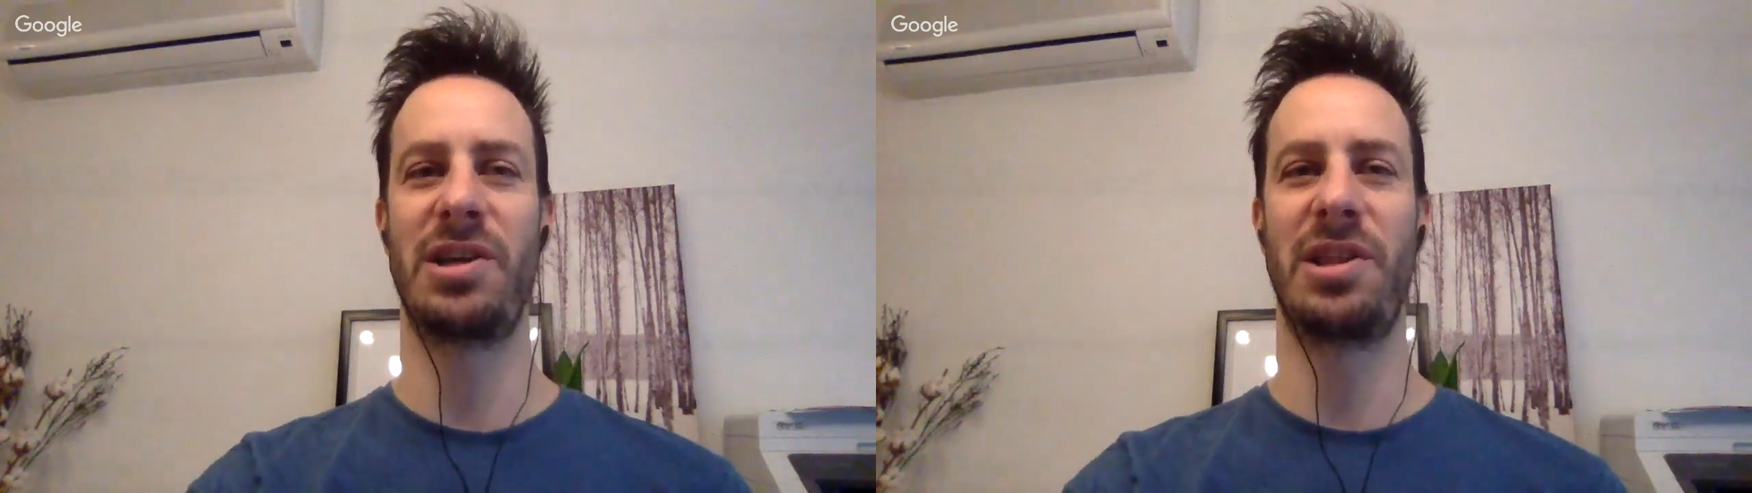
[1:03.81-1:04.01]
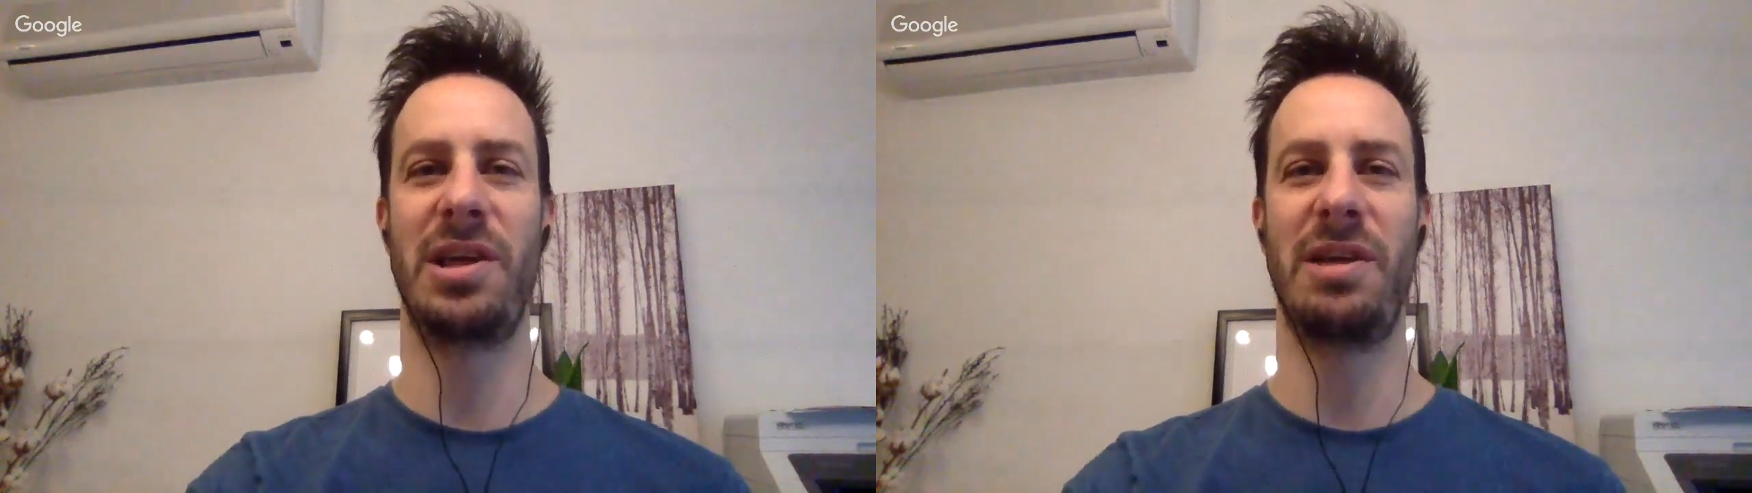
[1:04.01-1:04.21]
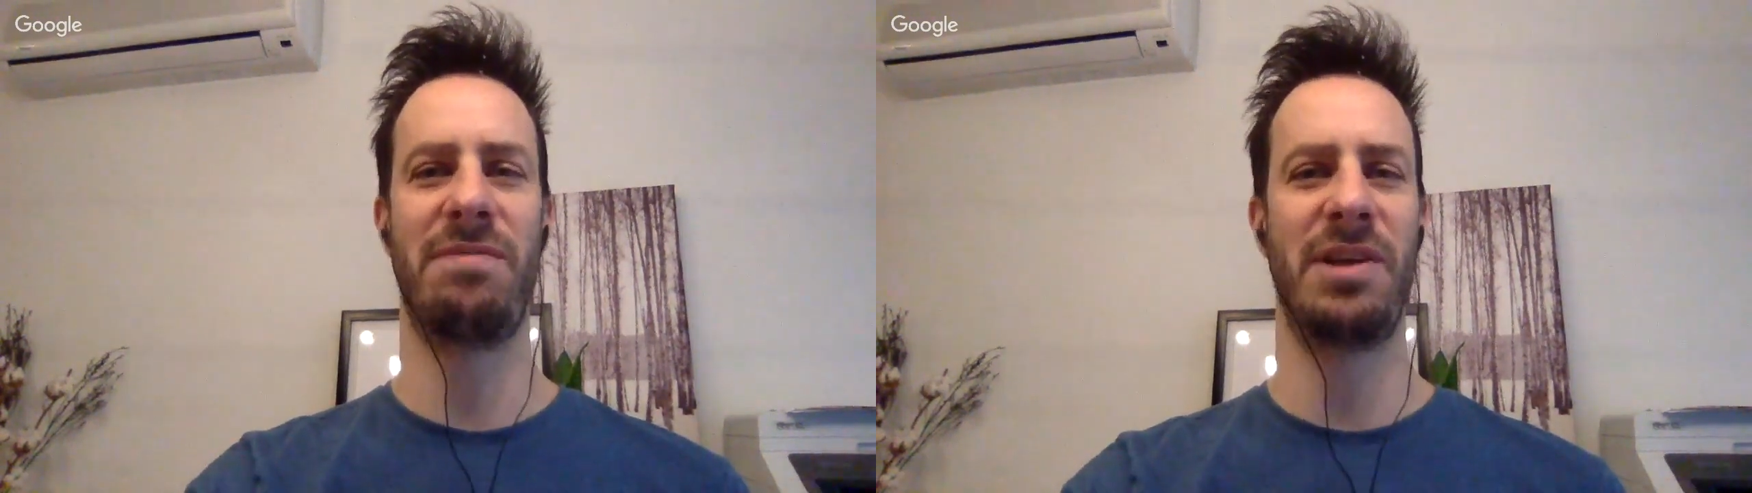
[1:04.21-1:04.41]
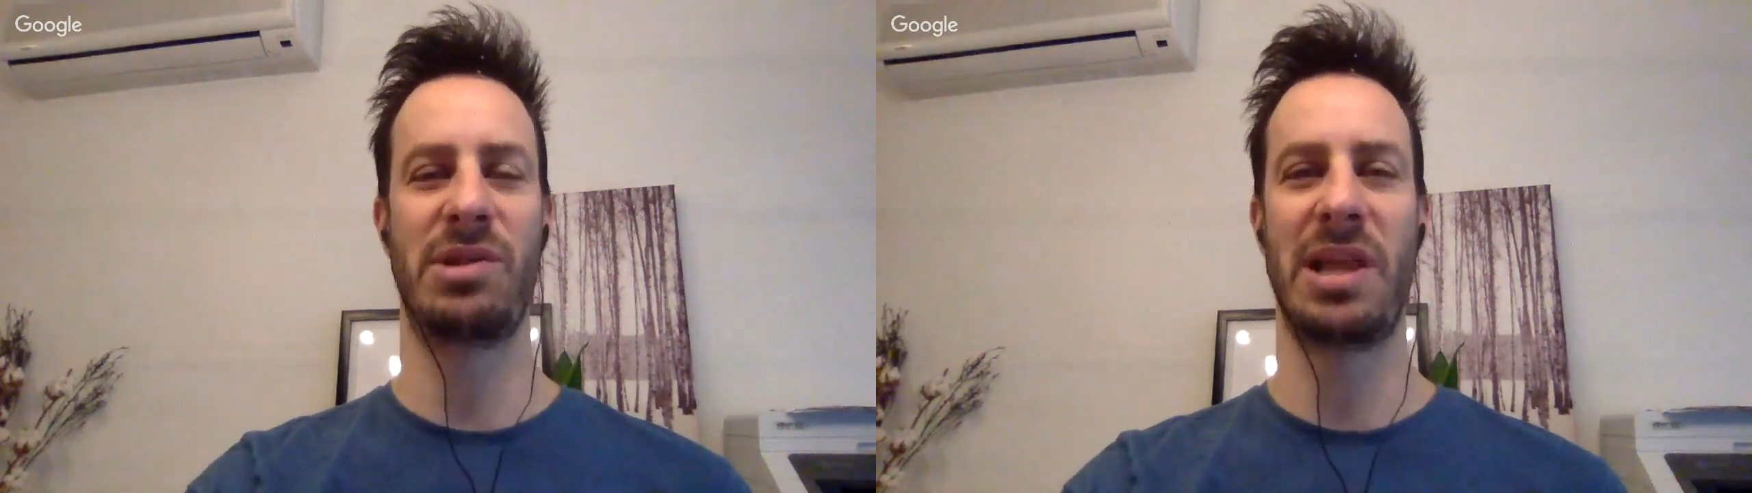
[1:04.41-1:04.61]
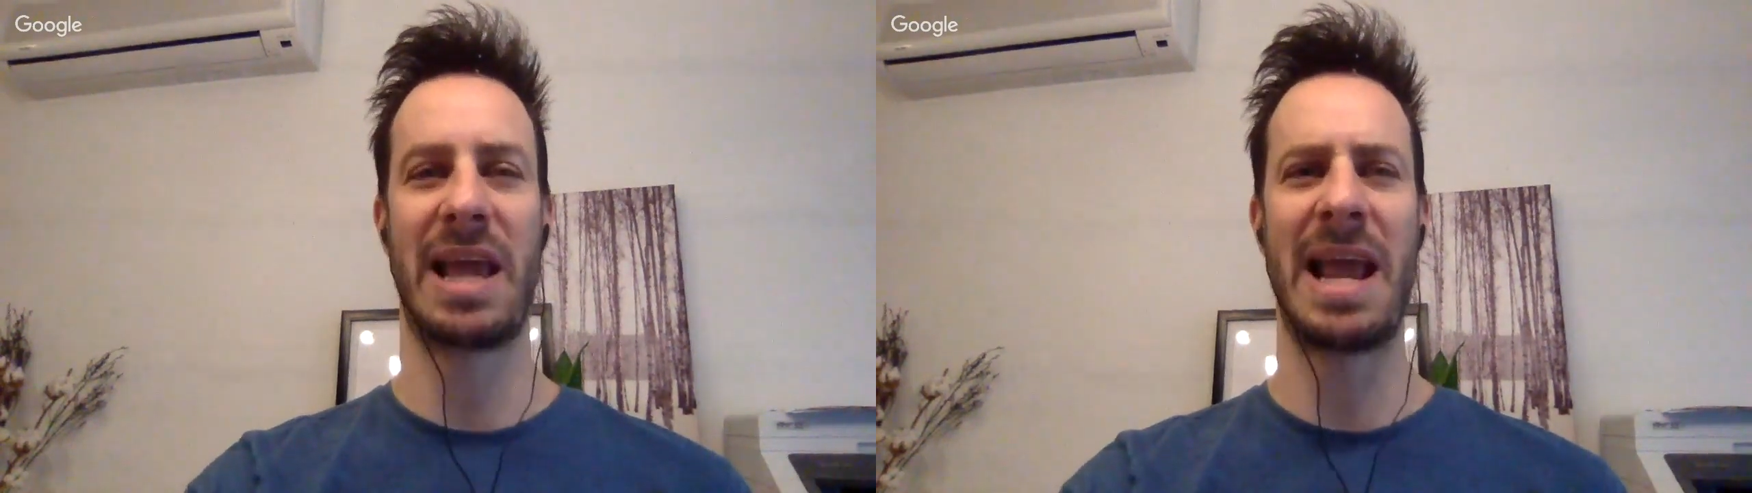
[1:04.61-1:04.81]
I think he finished
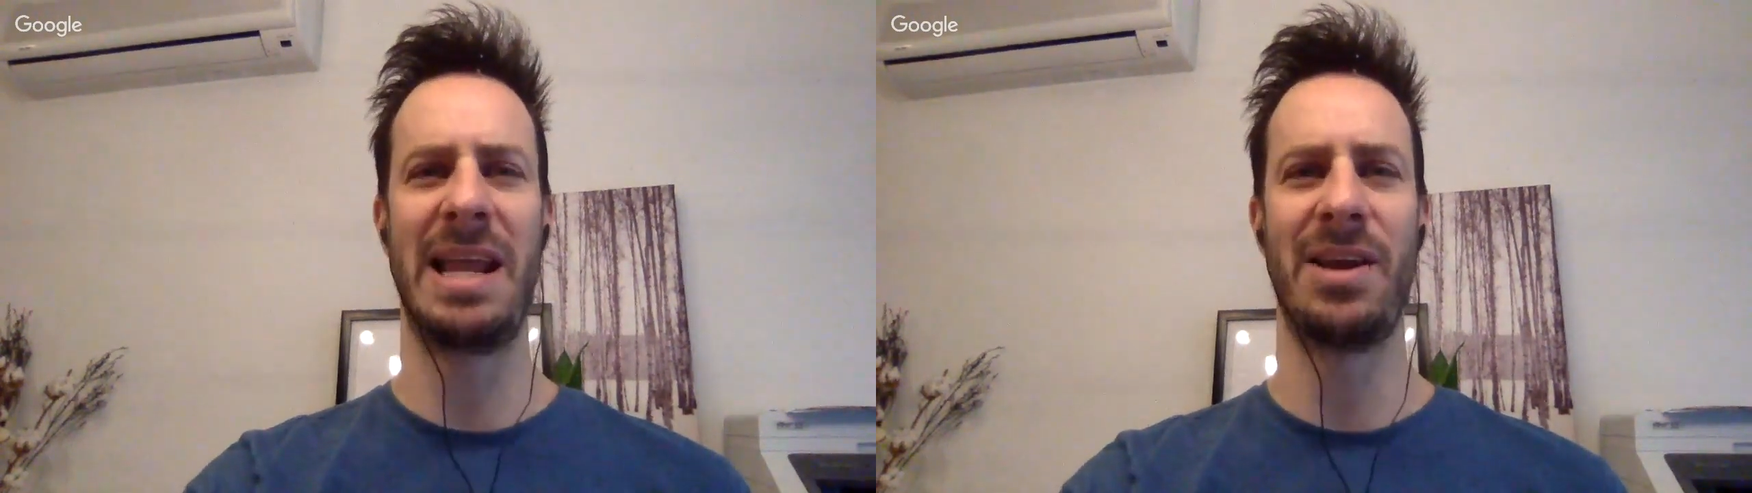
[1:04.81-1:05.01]
with like 80